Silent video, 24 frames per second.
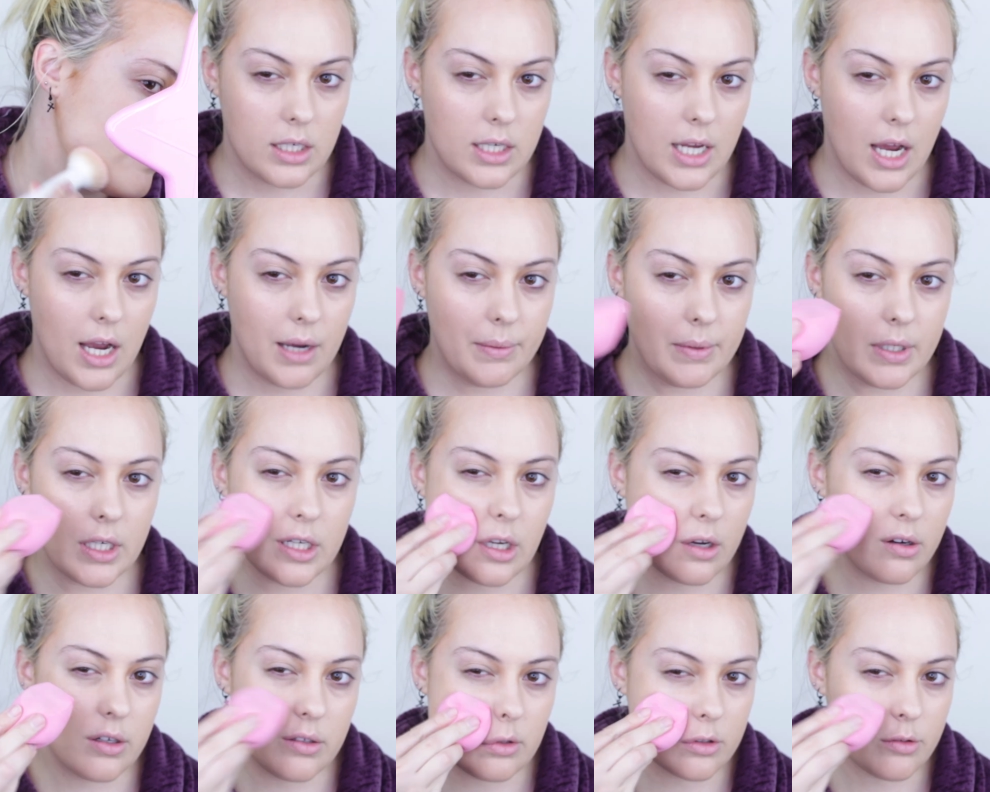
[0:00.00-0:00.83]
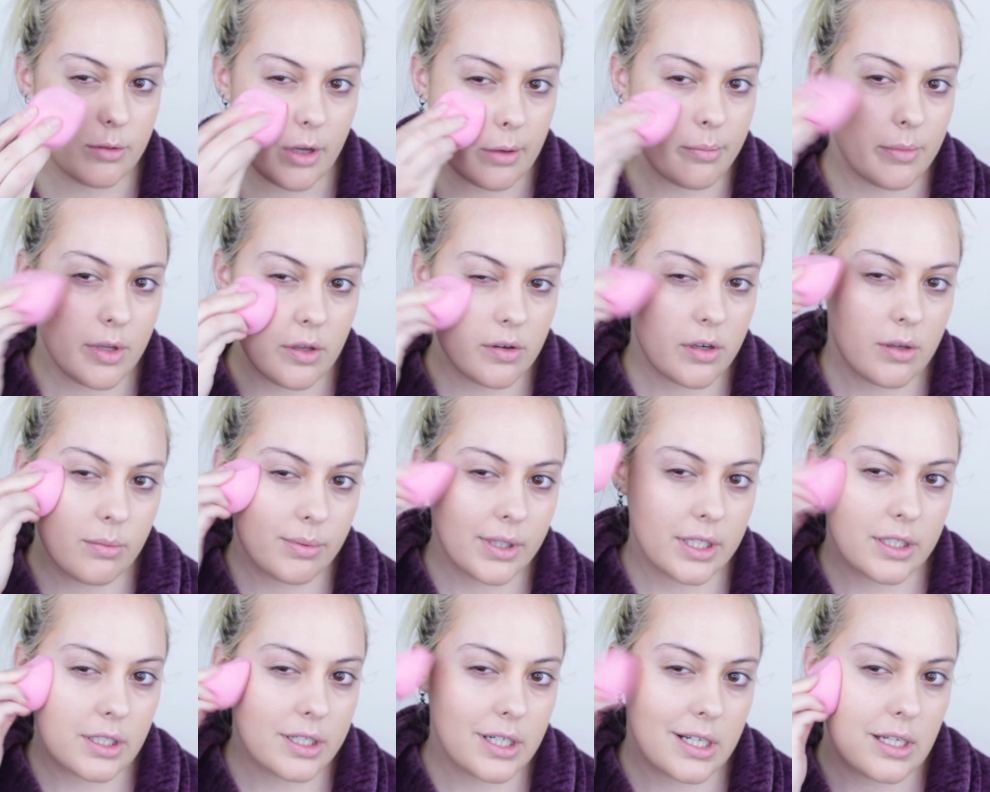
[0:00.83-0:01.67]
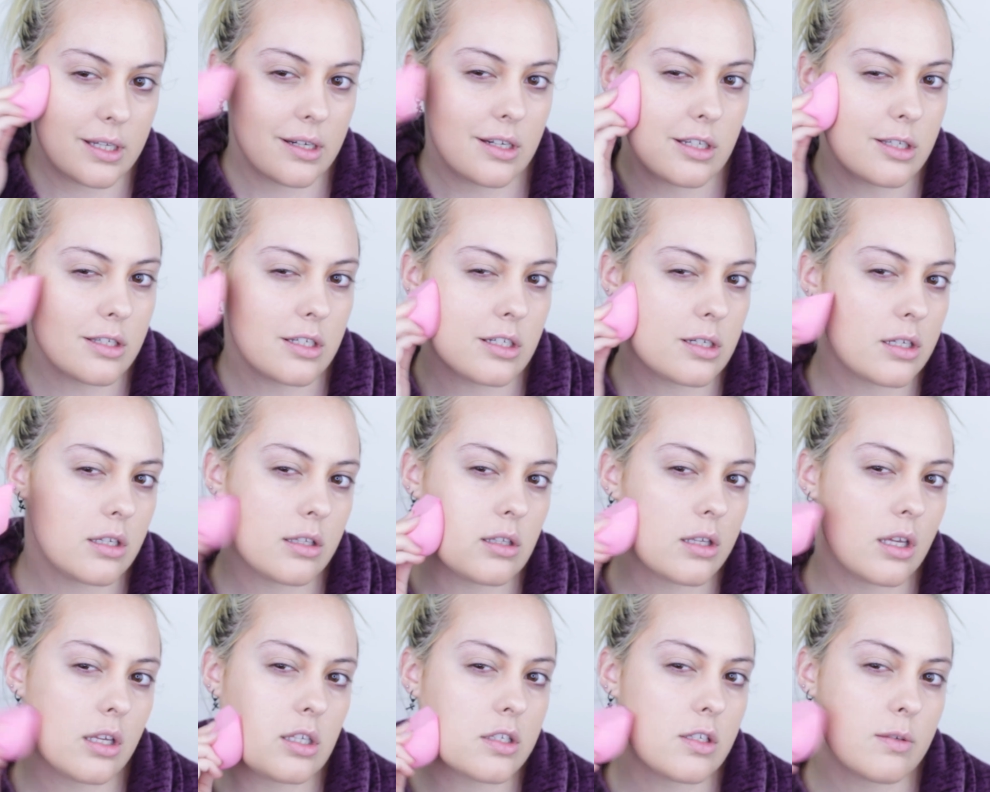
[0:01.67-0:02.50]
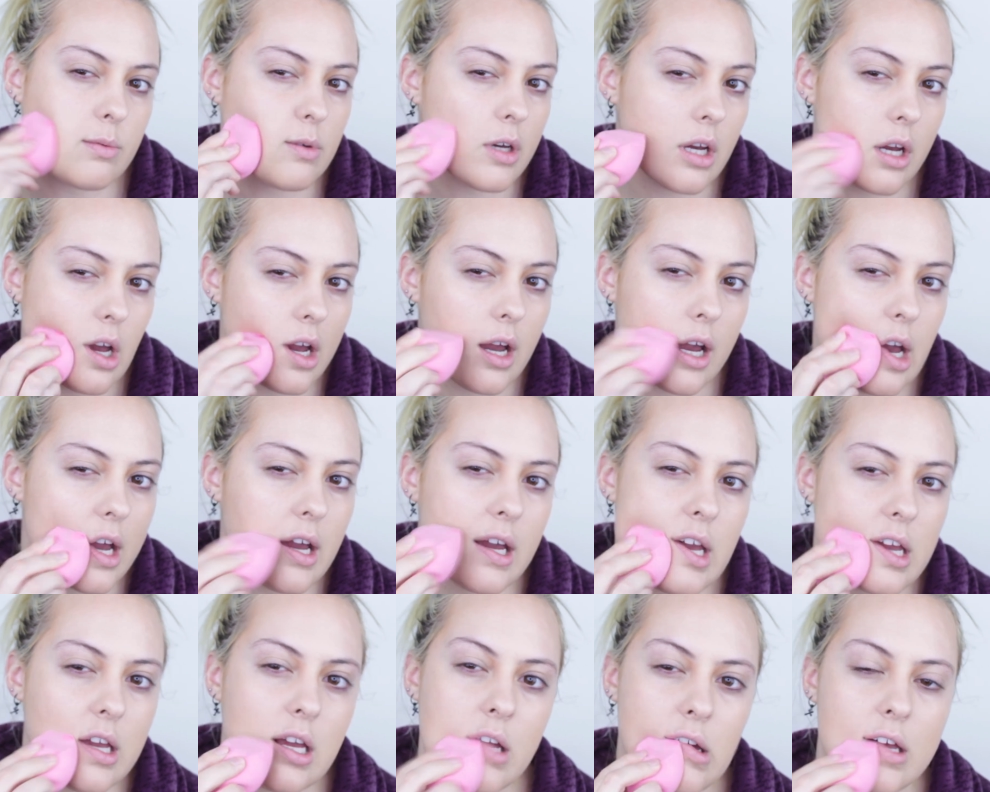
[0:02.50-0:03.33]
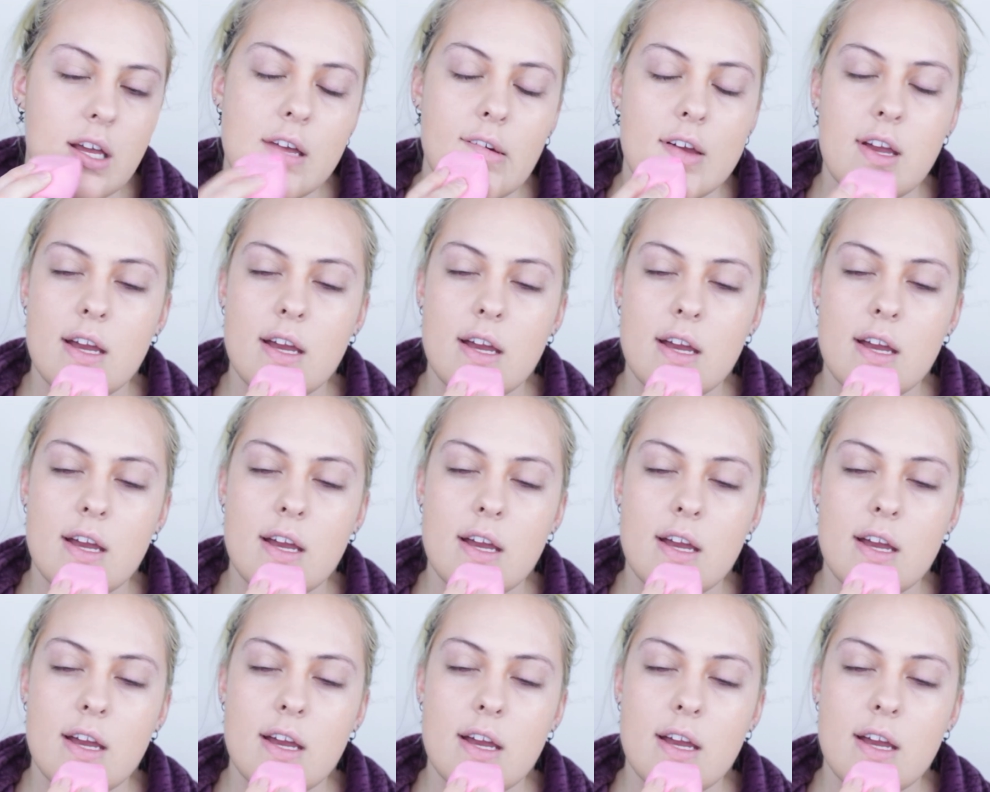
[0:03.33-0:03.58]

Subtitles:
Now I'm gonna go in with my beauty blender. He doesn't do this, but I